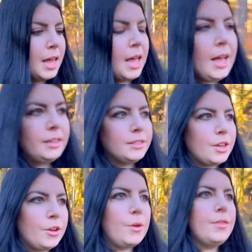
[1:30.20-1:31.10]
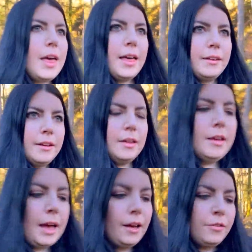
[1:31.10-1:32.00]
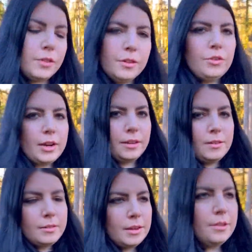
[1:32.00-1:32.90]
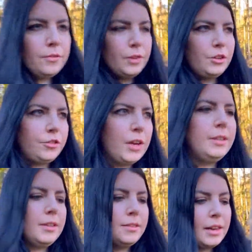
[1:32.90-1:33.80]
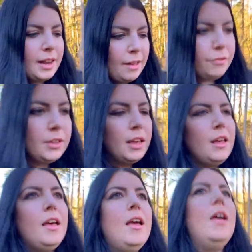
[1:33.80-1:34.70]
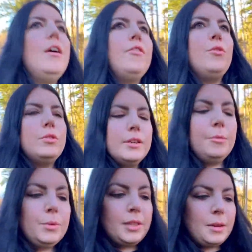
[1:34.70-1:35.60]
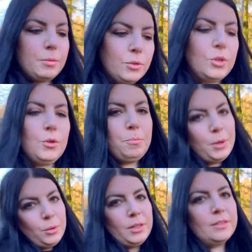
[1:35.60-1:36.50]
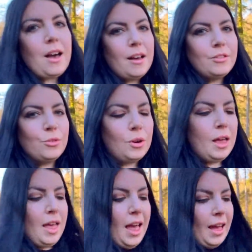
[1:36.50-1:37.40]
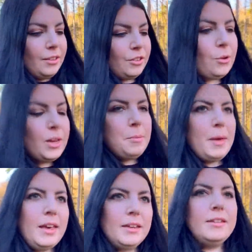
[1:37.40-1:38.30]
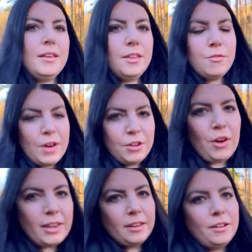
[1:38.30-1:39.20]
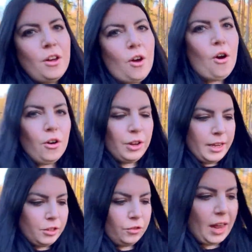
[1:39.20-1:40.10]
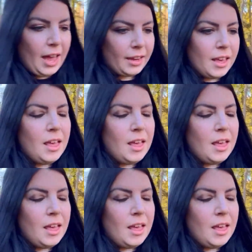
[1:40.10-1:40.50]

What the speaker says: And so then, after the dragons had finished fighting and they left, Vortigern was able to build his castle, and so he picked the red dragon on his flag,